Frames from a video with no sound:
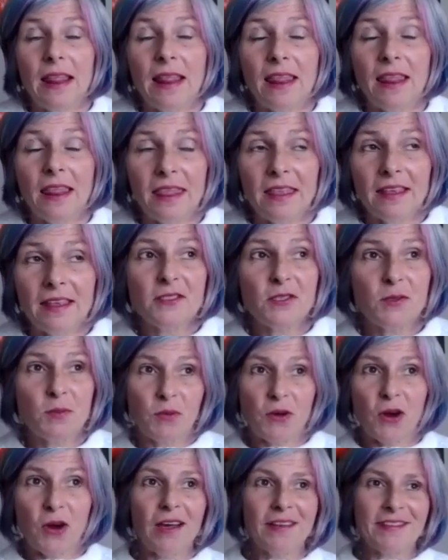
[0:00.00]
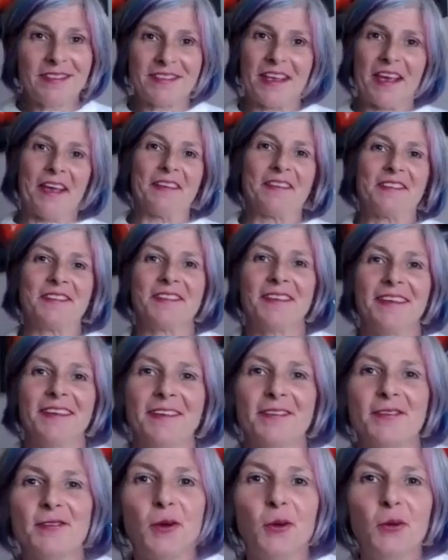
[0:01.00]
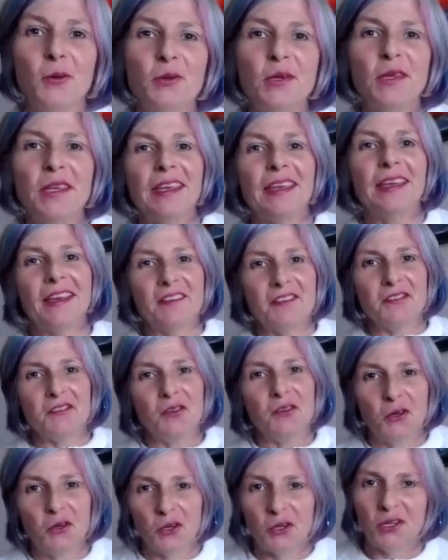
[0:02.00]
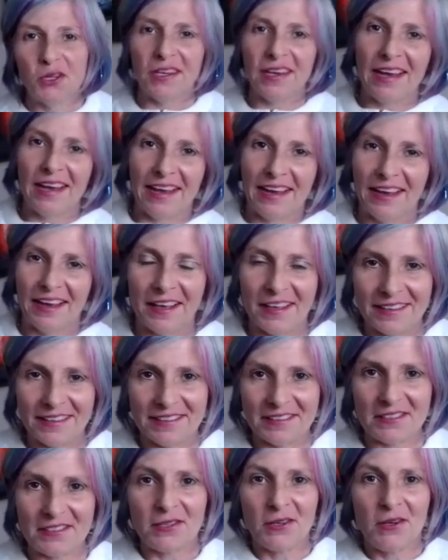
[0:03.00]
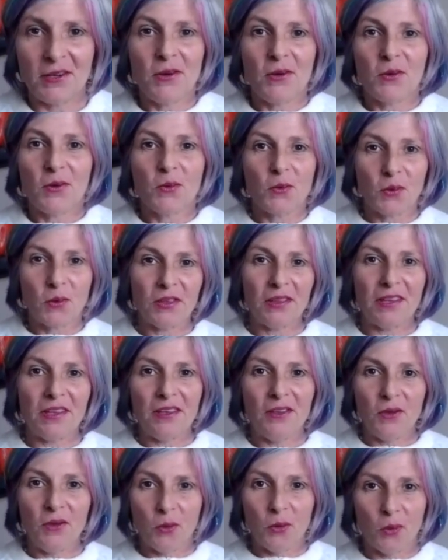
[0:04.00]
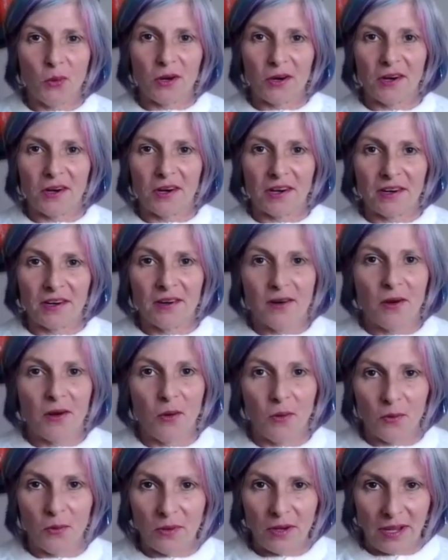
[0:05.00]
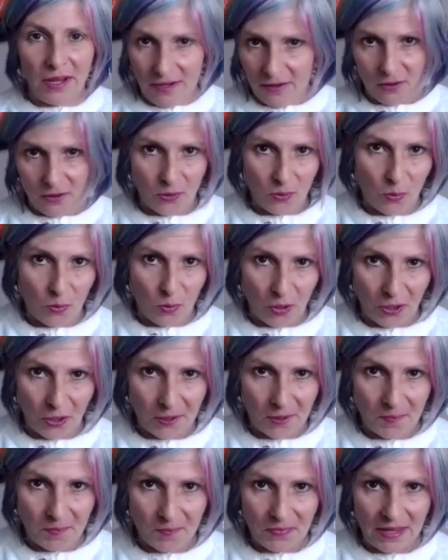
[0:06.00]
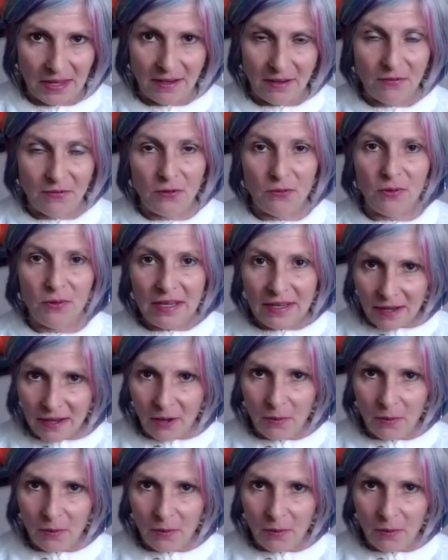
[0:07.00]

this process is only as good as really your own inner work. And if you need